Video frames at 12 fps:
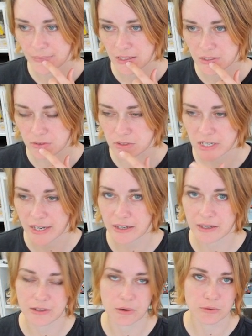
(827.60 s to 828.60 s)
So it's like
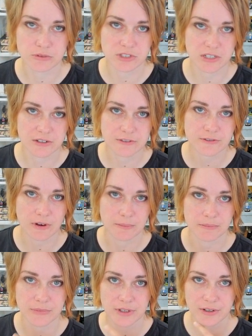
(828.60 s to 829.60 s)
an OC
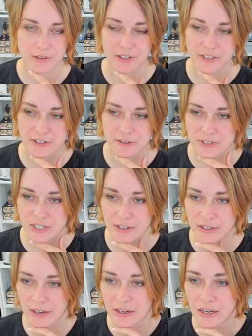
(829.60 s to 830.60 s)
from the Legend of
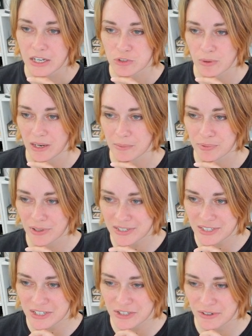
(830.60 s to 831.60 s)
Zelda Twilight
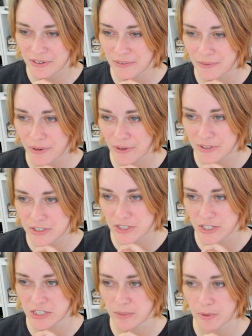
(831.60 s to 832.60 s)
Princess universe.
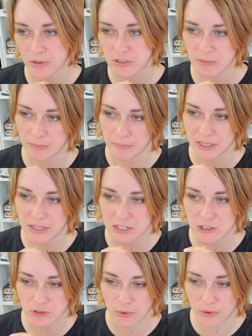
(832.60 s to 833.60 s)
She's supposed to be Midna's
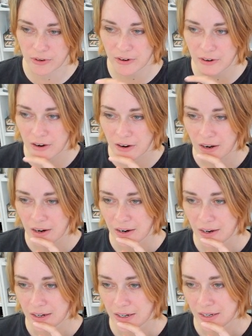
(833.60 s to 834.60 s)
daughter.
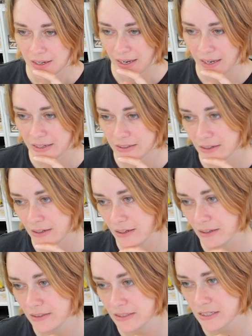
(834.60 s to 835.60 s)
And
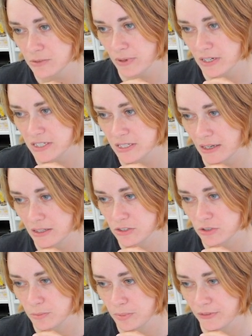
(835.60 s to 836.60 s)
this is where I started
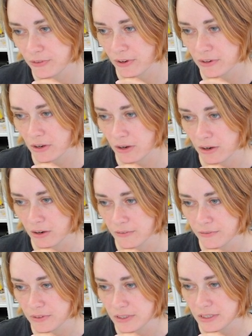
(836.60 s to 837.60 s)
to be fond
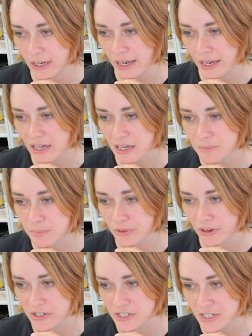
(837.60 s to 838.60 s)
of the
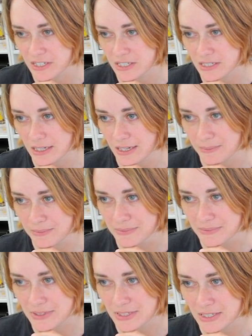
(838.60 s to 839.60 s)
airbrush, it
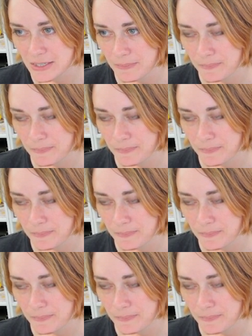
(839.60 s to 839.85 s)
seems.